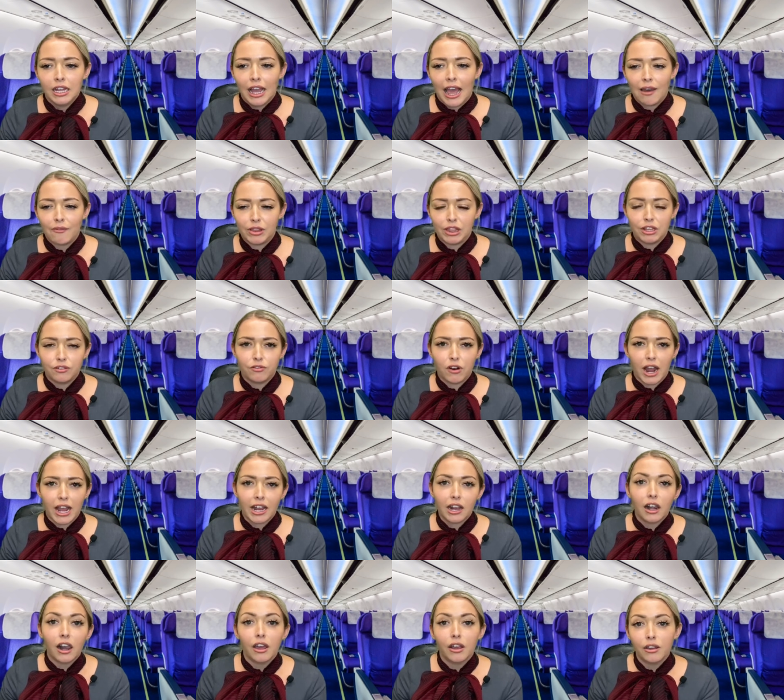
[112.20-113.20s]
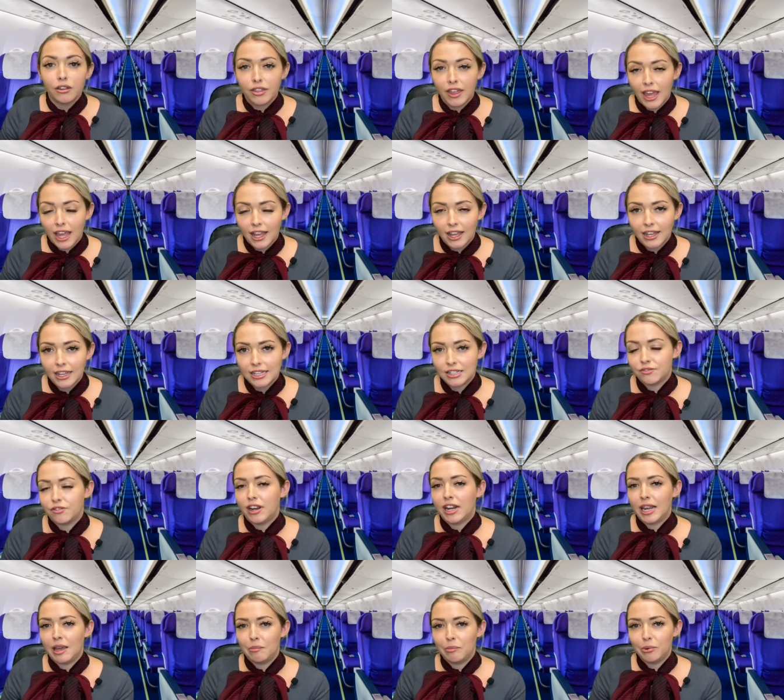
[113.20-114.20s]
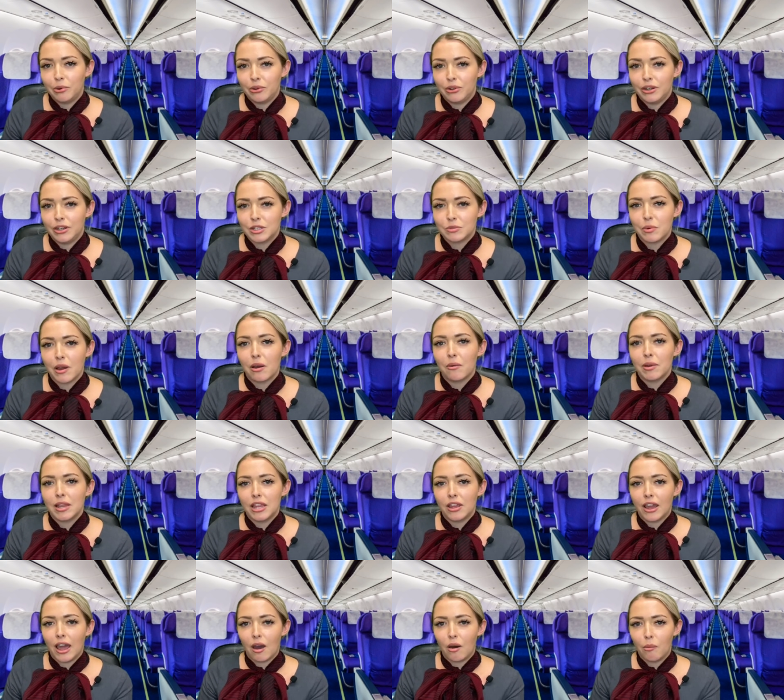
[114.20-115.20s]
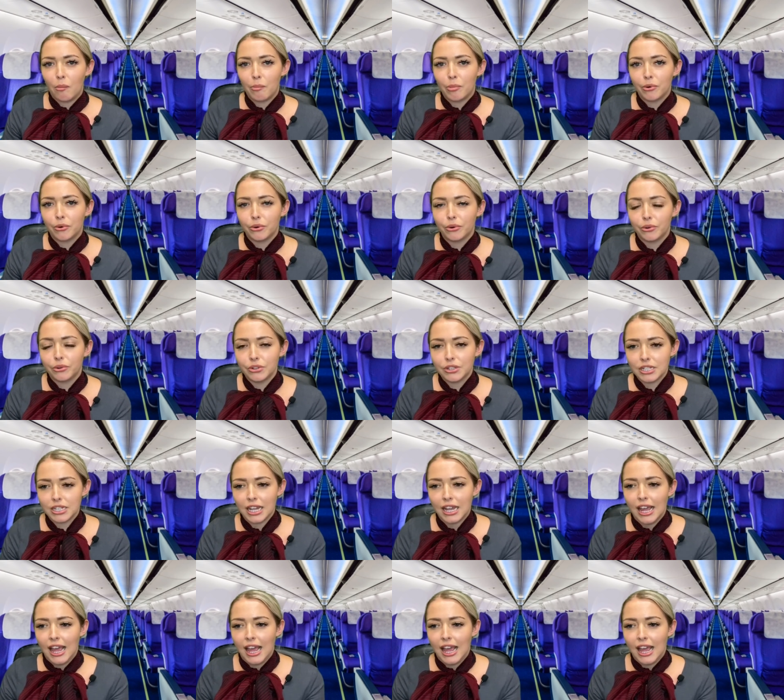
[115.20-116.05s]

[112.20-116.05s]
Having the right clothing is really important as well when you get on board.